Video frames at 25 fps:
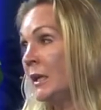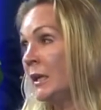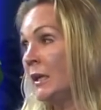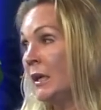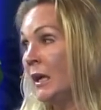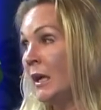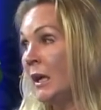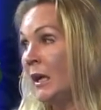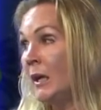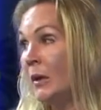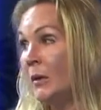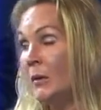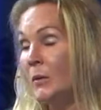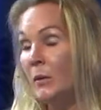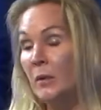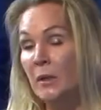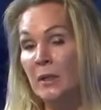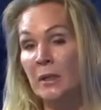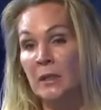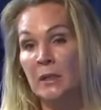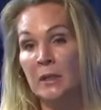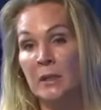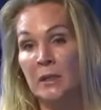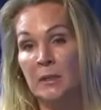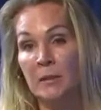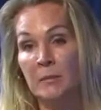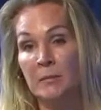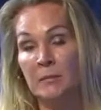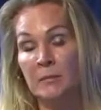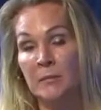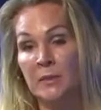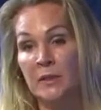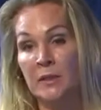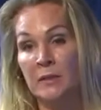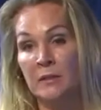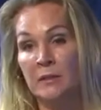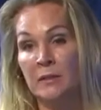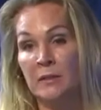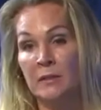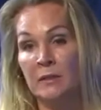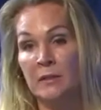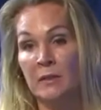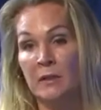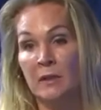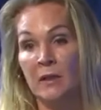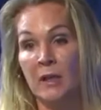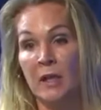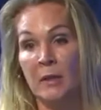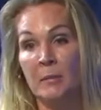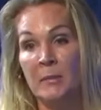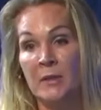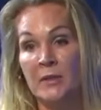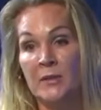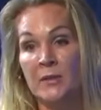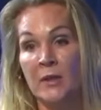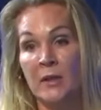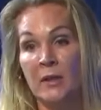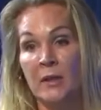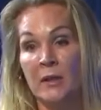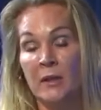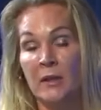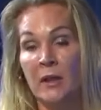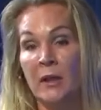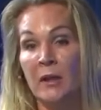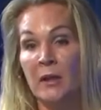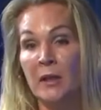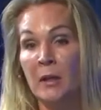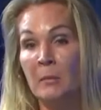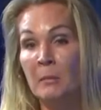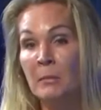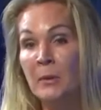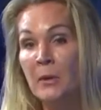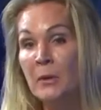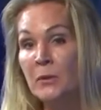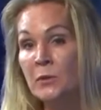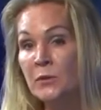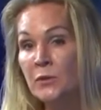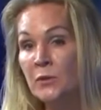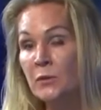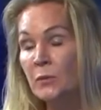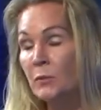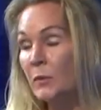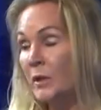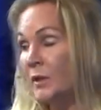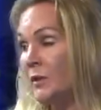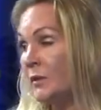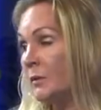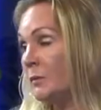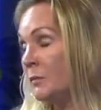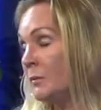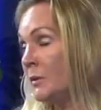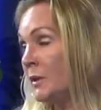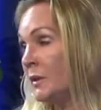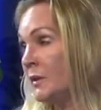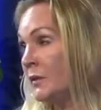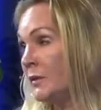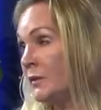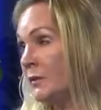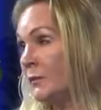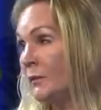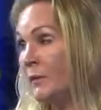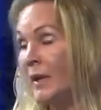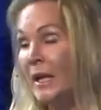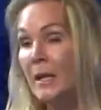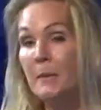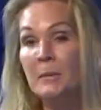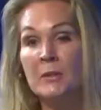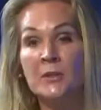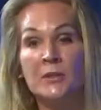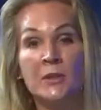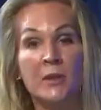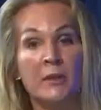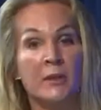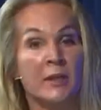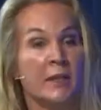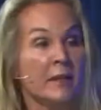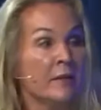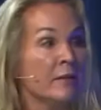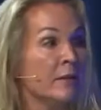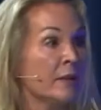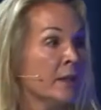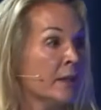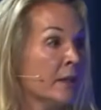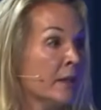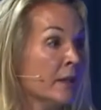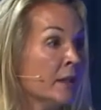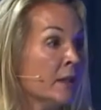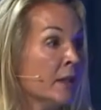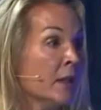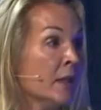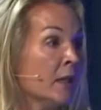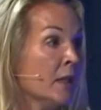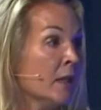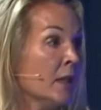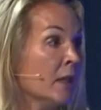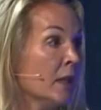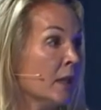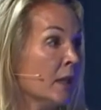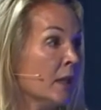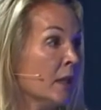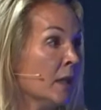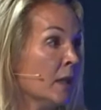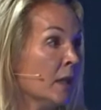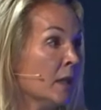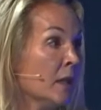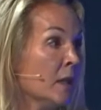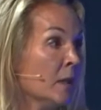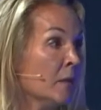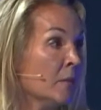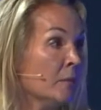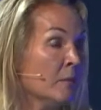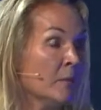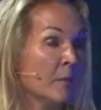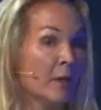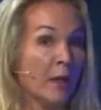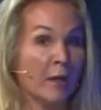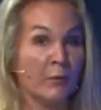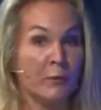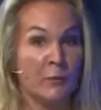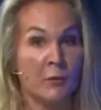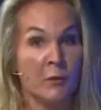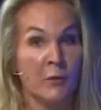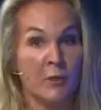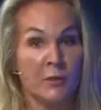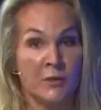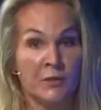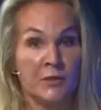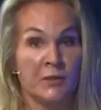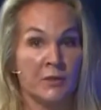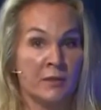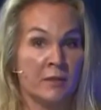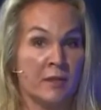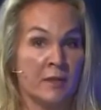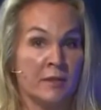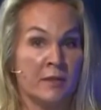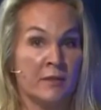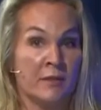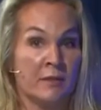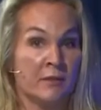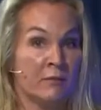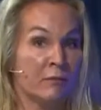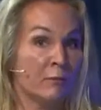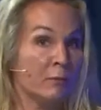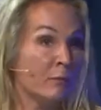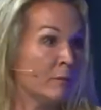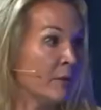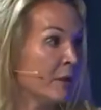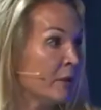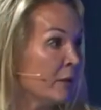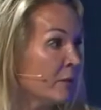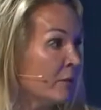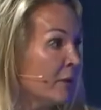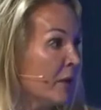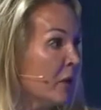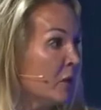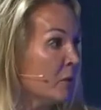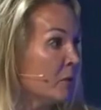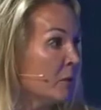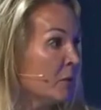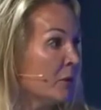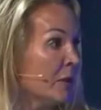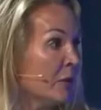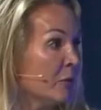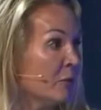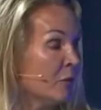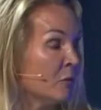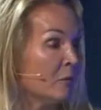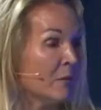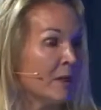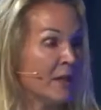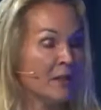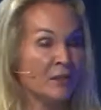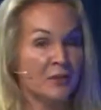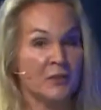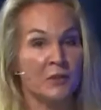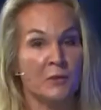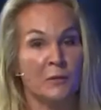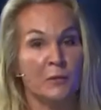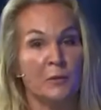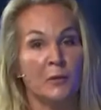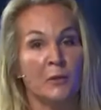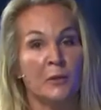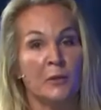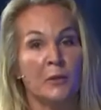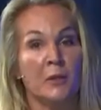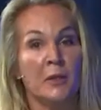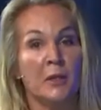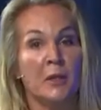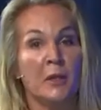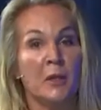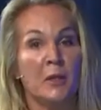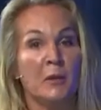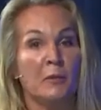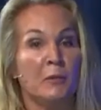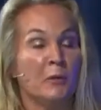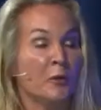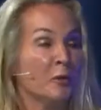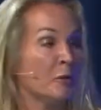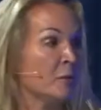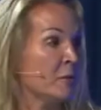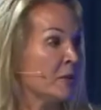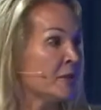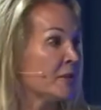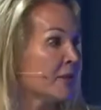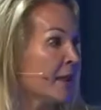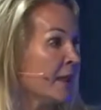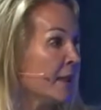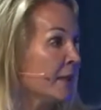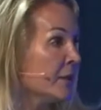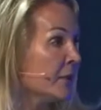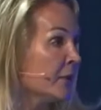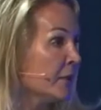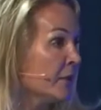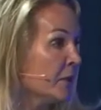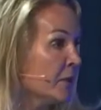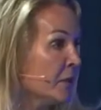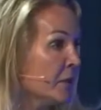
how the garments are composed, what fibers are in there. Of course, this is very valuable information for a recycler,